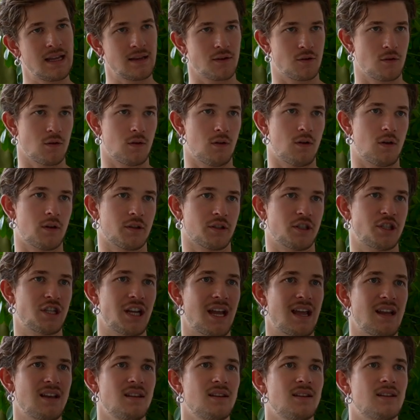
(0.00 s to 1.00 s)
into a long
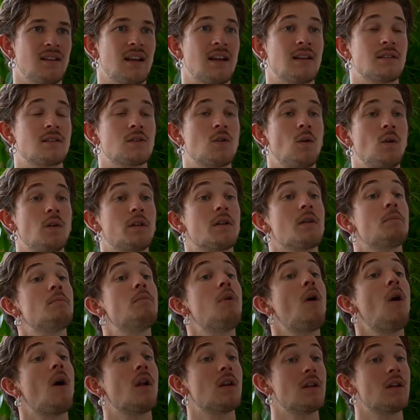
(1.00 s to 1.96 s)
chain that is called a